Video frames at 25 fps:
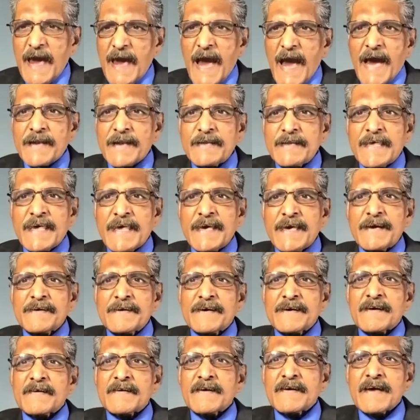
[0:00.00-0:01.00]
And
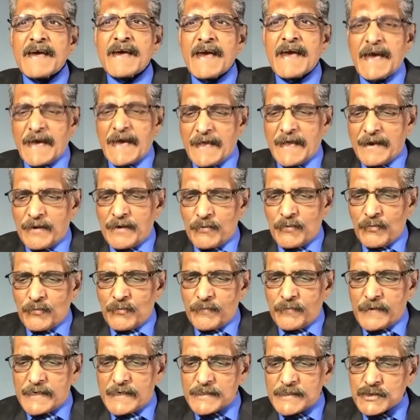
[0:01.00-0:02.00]
here in
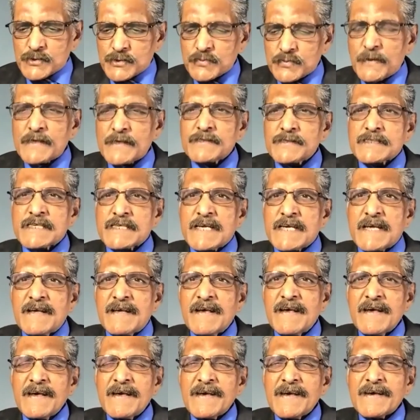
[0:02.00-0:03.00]
verse 20,